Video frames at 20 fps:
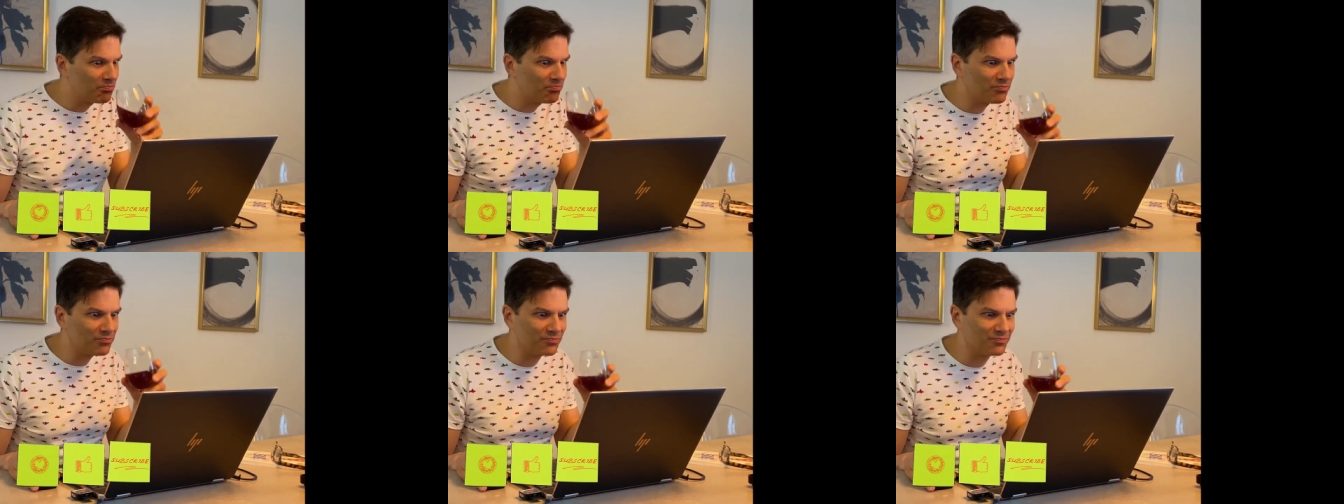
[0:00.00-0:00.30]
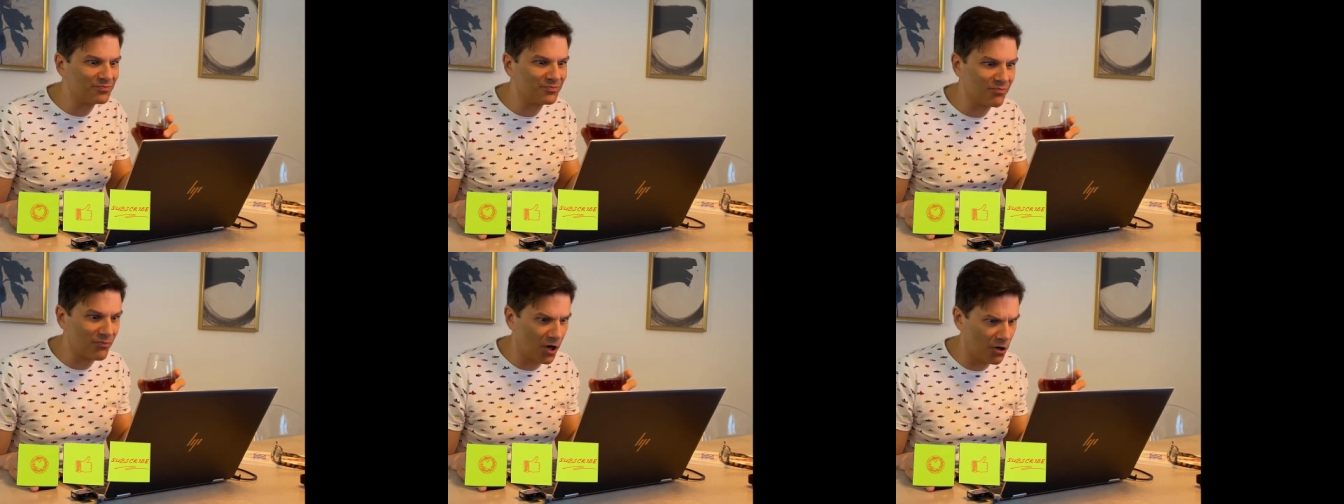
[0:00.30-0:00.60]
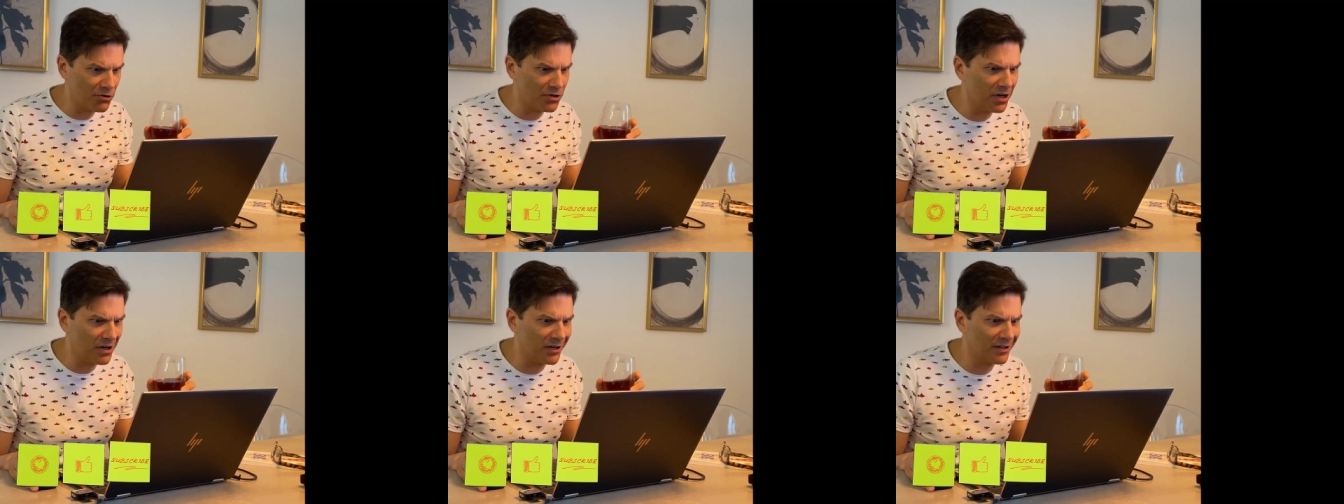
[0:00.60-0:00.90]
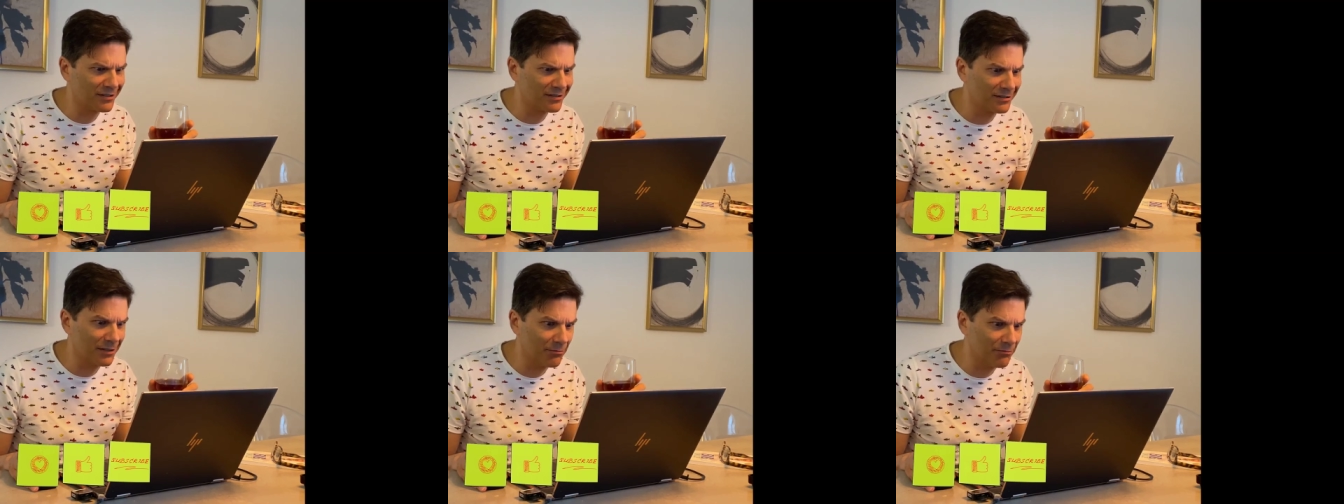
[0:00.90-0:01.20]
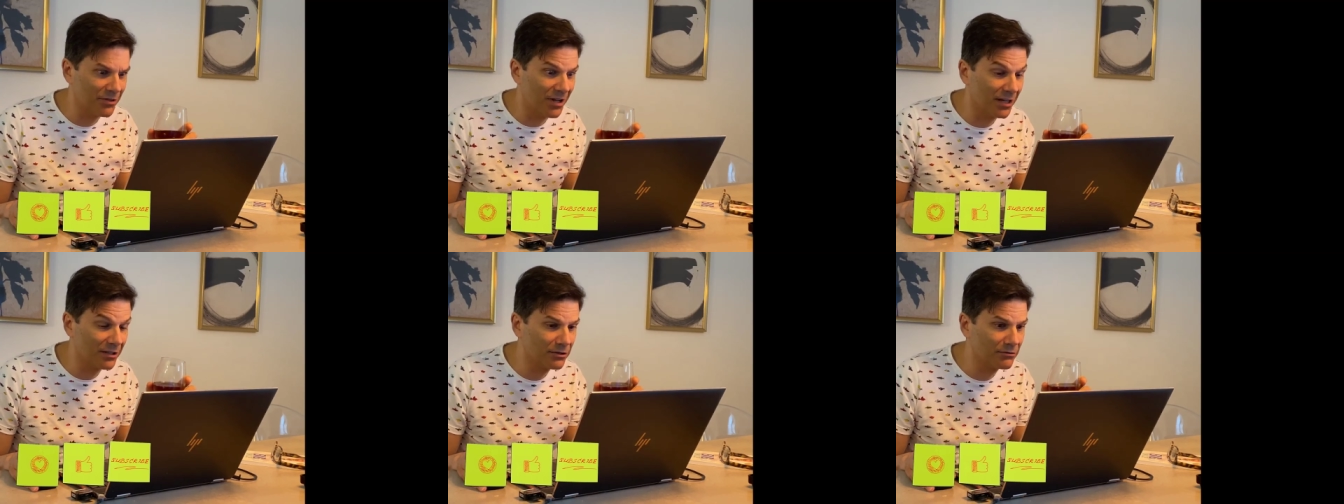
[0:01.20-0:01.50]
Mm, yeah, I
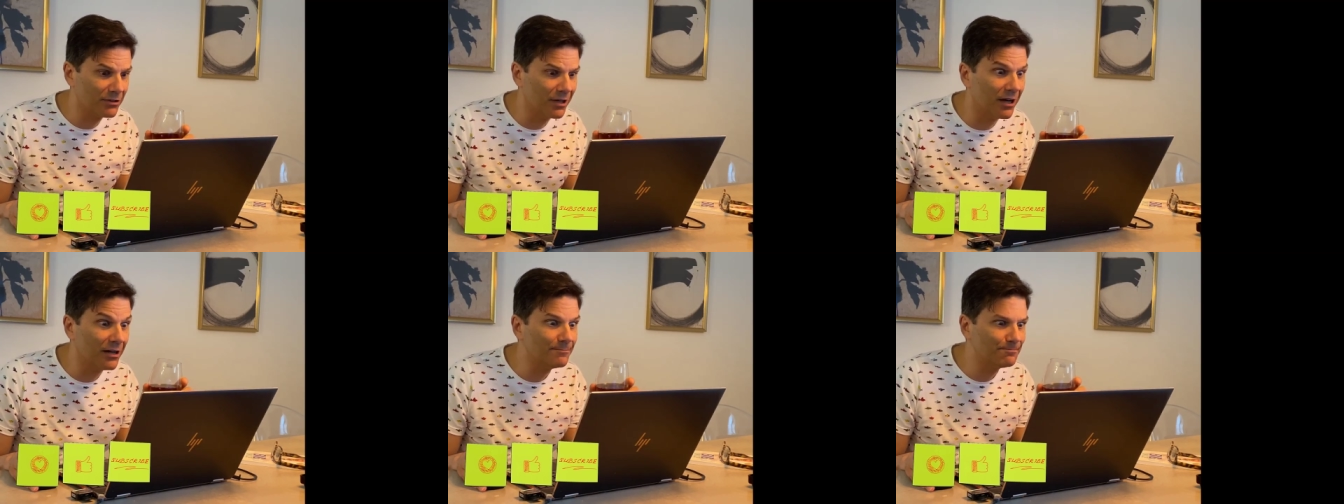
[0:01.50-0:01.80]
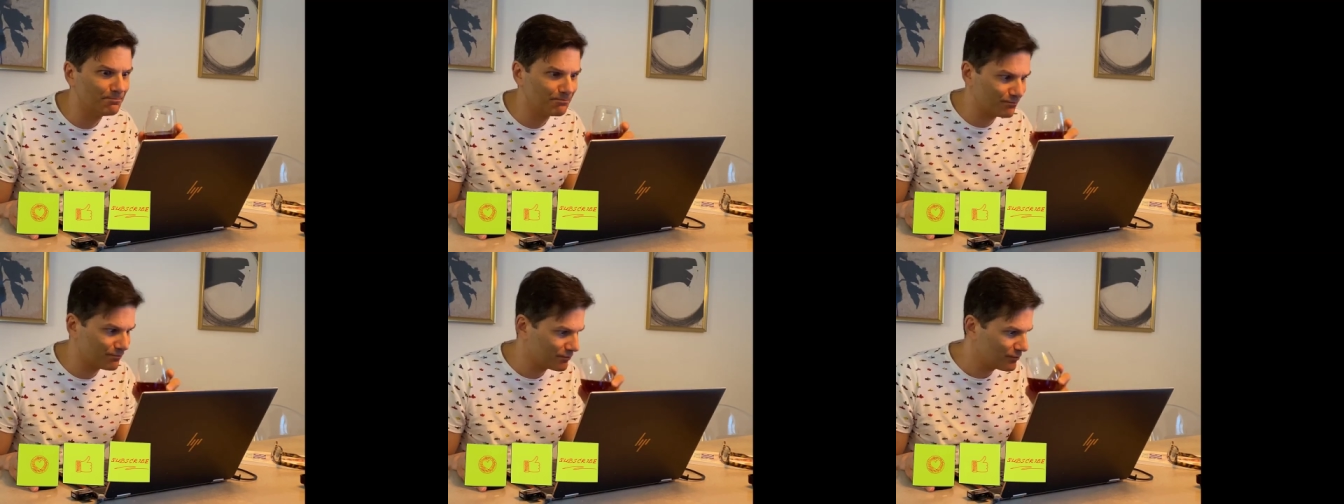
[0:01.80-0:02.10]
accept that, yeah.